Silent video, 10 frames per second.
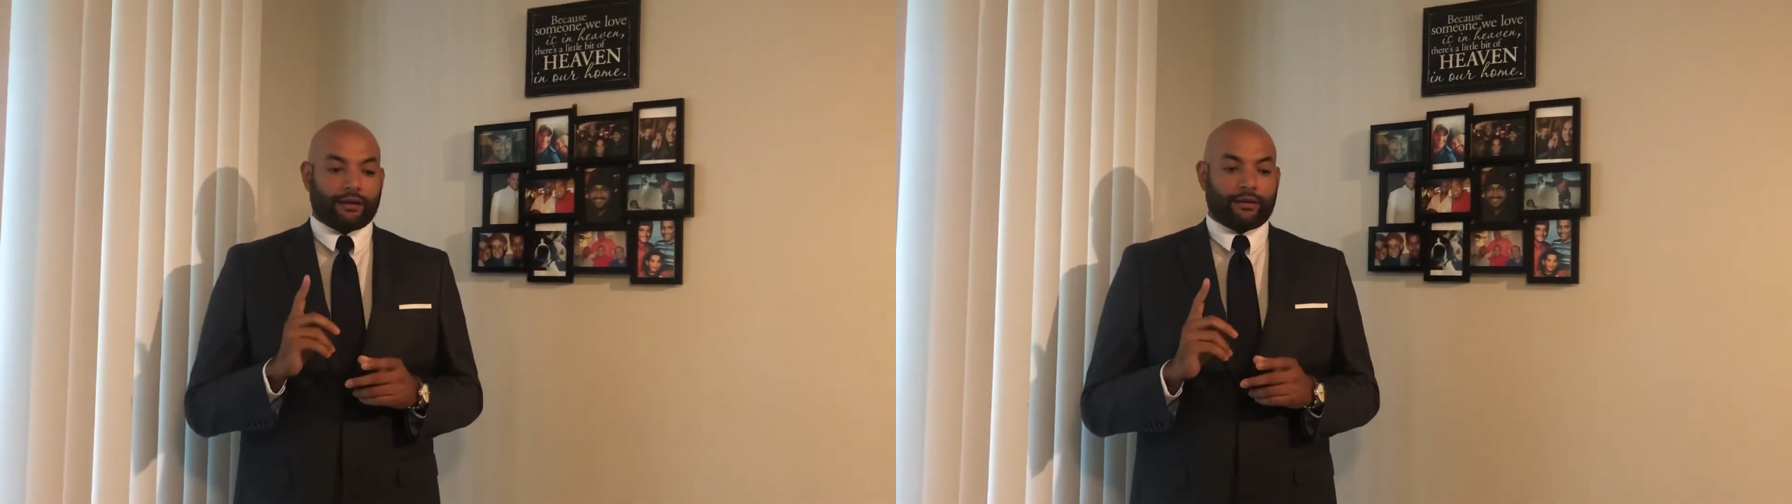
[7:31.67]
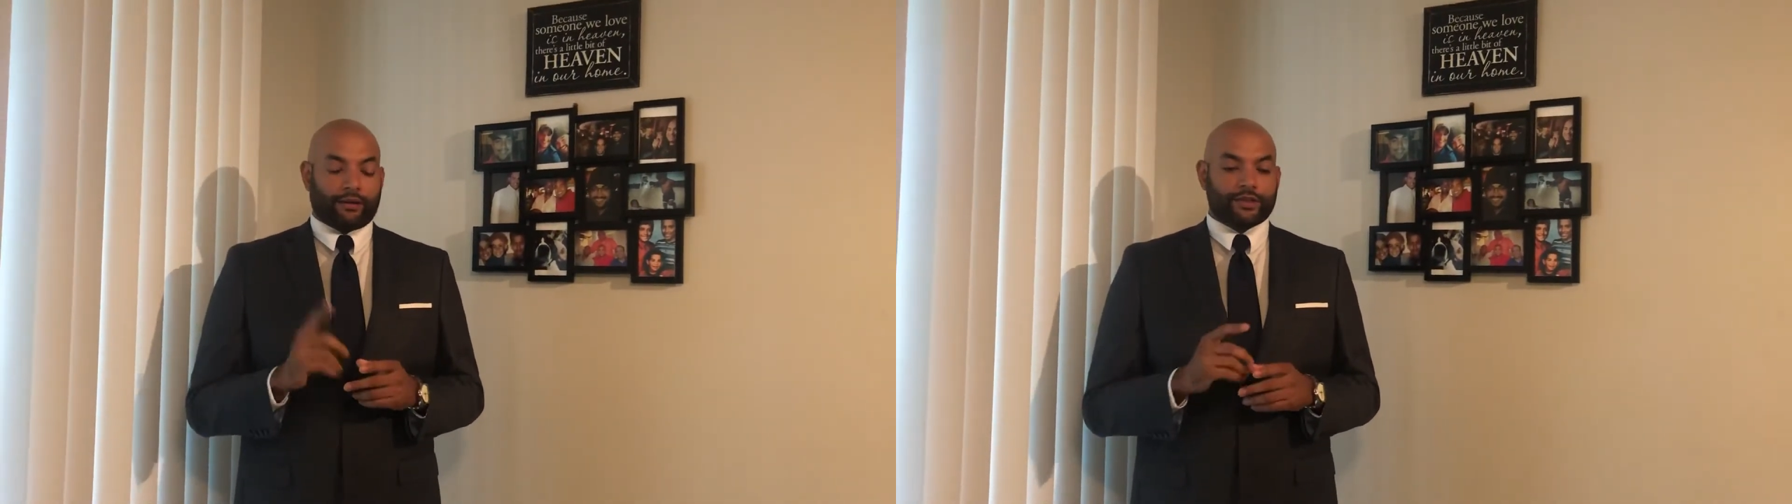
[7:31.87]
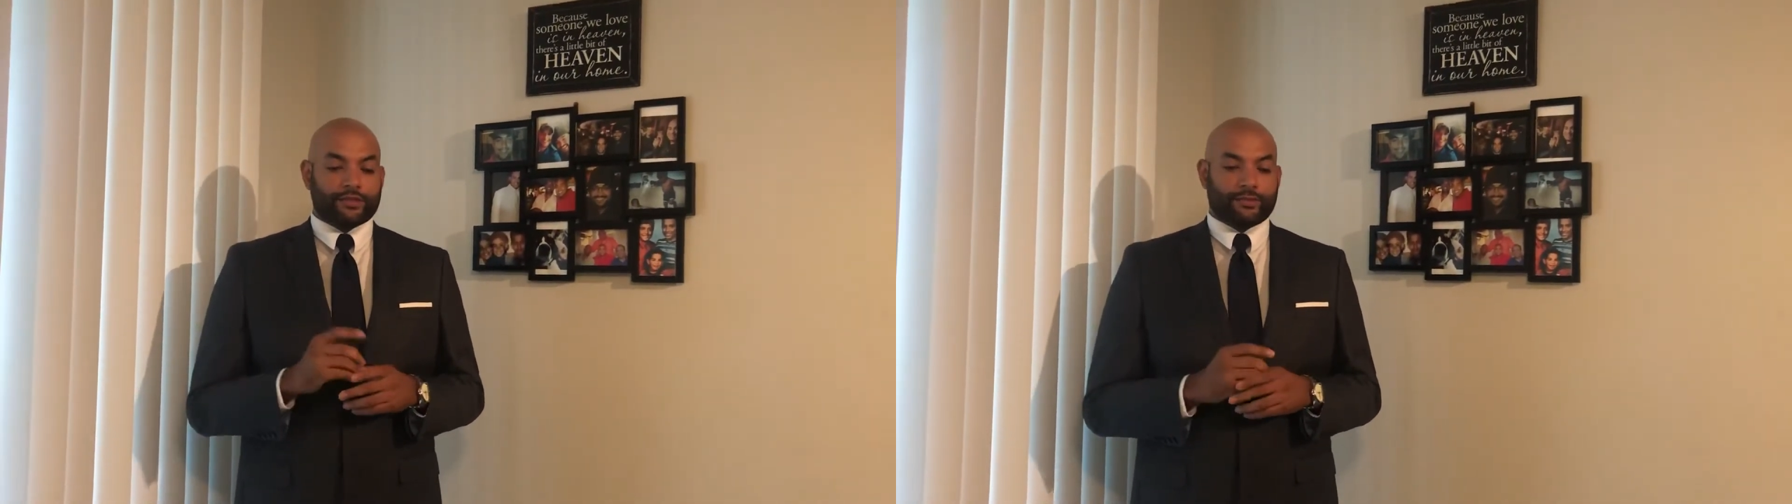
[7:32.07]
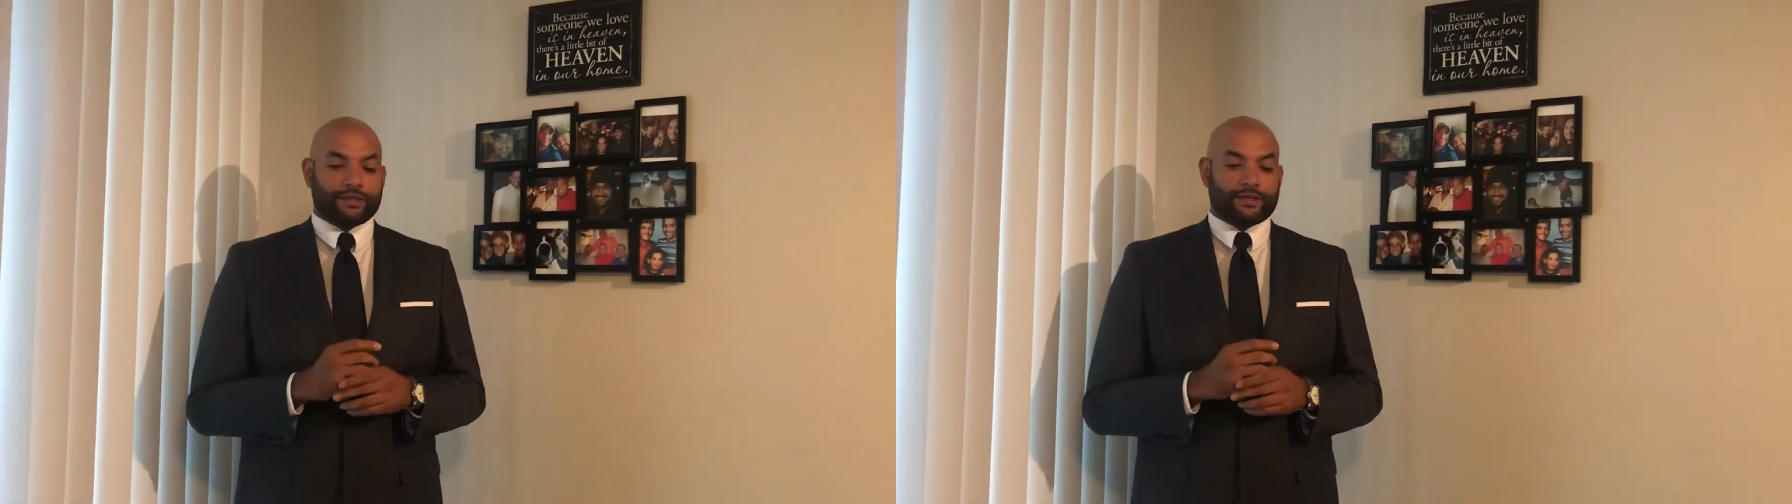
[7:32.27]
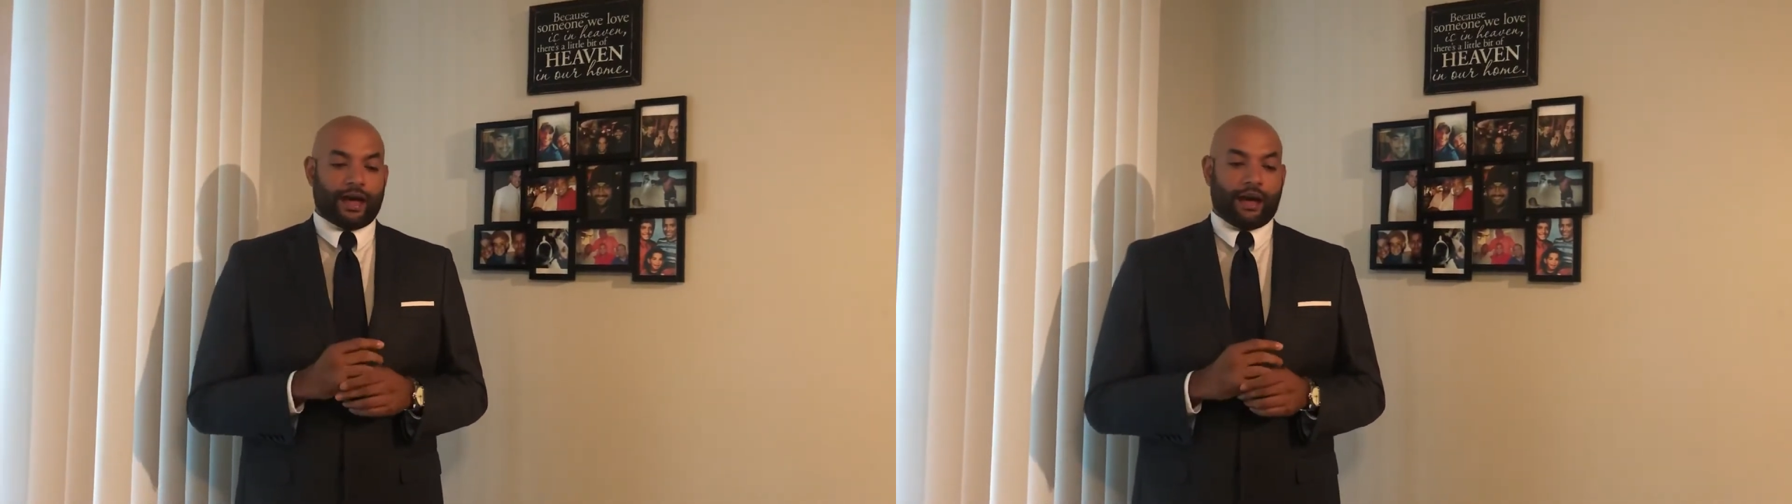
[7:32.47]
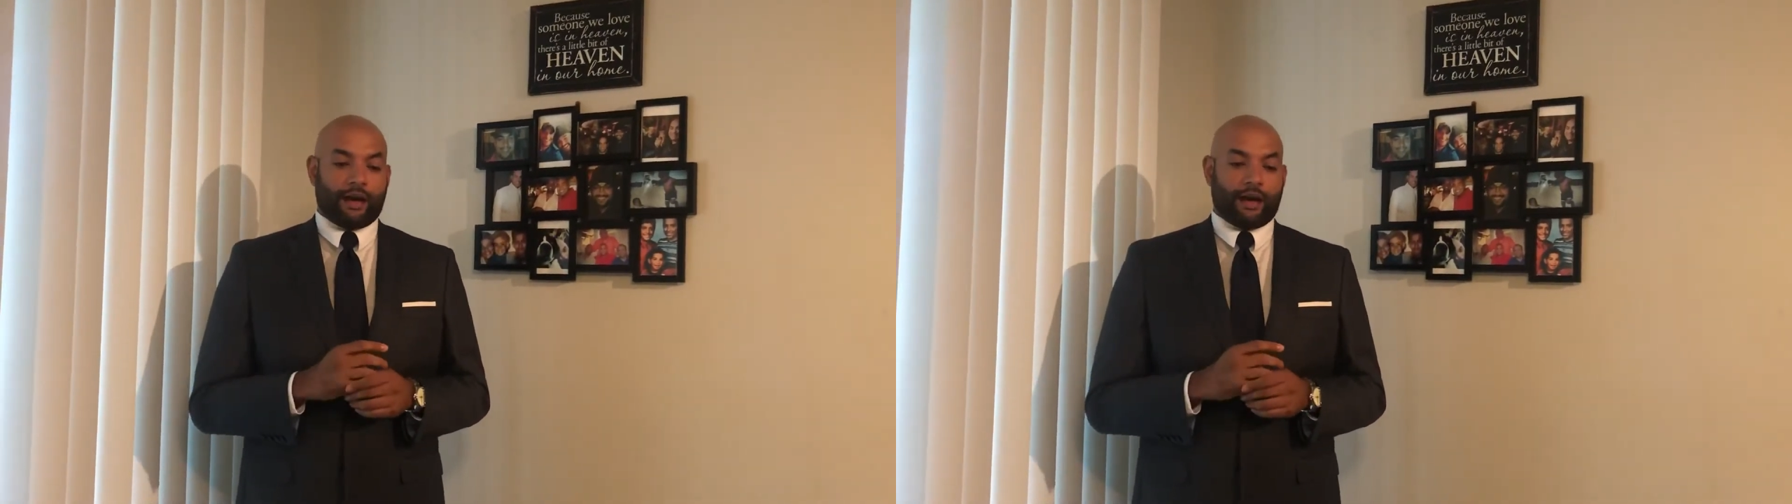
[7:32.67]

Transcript: Christmas,